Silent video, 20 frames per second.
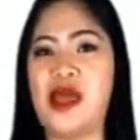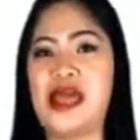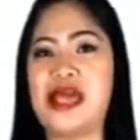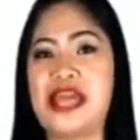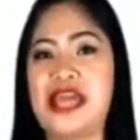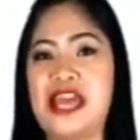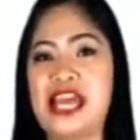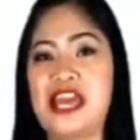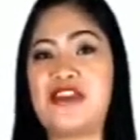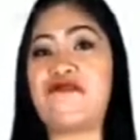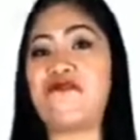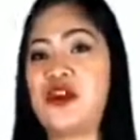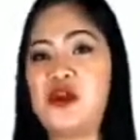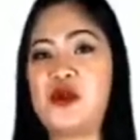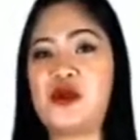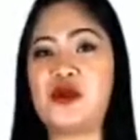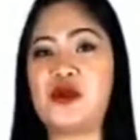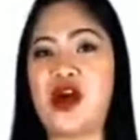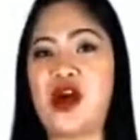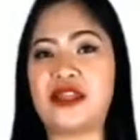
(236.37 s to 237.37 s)
if you
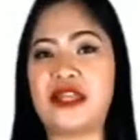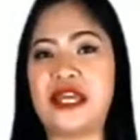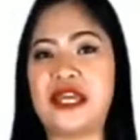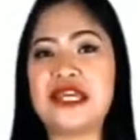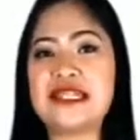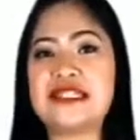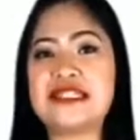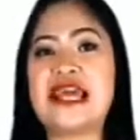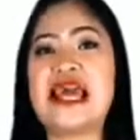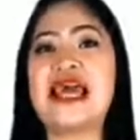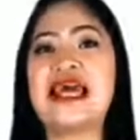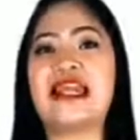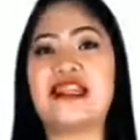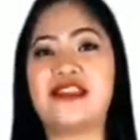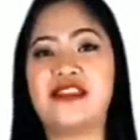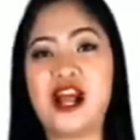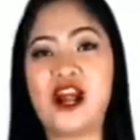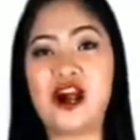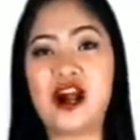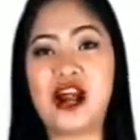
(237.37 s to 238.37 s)
notice, there
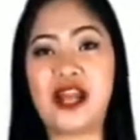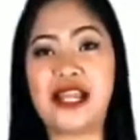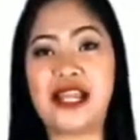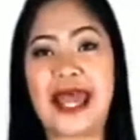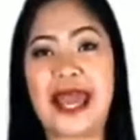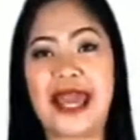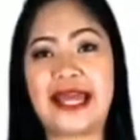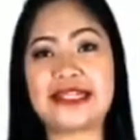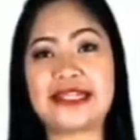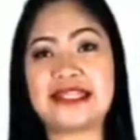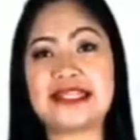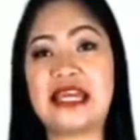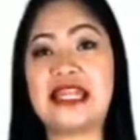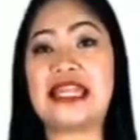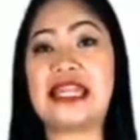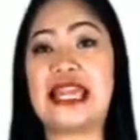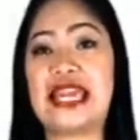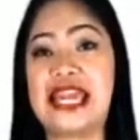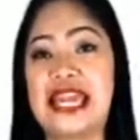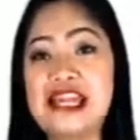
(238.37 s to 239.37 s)
are lines that
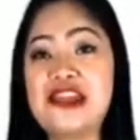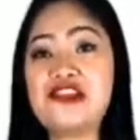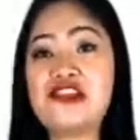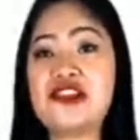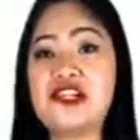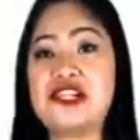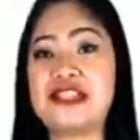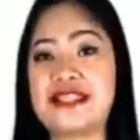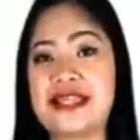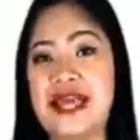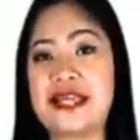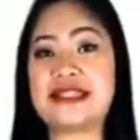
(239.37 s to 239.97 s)
intersects